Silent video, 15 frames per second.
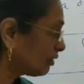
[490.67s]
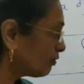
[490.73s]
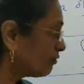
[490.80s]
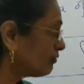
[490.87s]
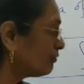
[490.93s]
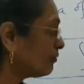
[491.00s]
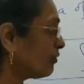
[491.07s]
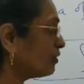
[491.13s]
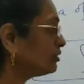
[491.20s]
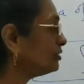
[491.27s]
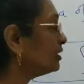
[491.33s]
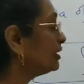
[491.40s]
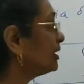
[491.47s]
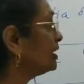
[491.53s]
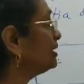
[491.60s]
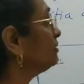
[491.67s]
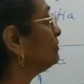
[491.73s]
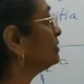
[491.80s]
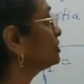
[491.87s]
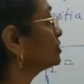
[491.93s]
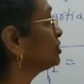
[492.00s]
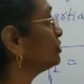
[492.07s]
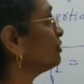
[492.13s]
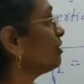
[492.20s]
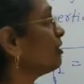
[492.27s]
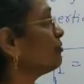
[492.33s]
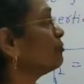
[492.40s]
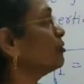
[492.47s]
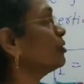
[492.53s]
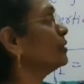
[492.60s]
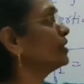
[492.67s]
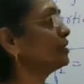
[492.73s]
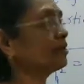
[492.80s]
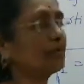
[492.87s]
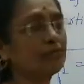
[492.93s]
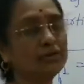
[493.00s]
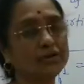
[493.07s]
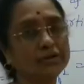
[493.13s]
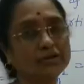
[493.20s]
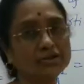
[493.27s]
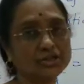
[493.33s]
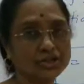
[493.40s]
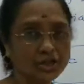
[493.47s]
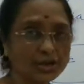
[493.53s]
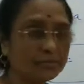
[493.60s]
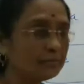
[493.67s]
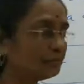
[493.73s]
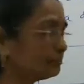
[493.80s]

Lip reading: Now for the derivation of moment of inertia,